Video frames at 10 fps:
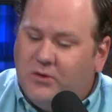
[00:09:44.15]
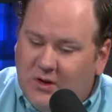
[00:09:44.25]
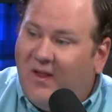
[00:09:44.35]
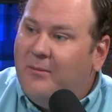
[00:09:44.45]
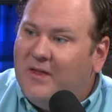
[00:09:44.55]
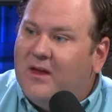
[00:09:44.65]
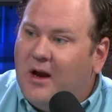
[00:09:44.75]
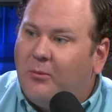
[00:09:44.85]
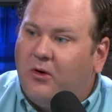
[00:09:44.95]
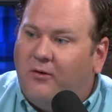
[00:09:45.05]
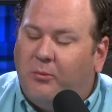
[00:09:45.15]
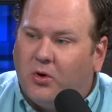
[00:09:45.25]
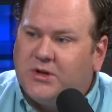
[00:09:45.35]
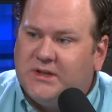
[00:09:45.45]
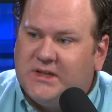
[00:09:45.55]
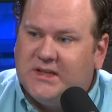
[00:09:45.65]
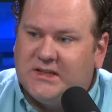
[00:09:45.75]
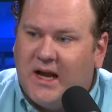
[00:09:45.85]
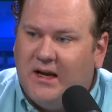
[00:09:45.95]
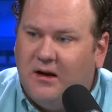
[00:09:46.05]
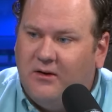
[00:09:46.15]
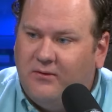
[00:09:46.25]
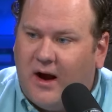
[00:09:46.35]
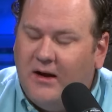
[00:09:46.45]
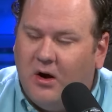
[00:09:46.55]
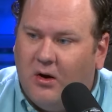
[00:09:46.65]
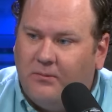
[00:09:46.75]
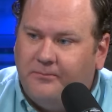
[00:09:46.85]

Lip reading: limit the number of abortions in the state of Idaho.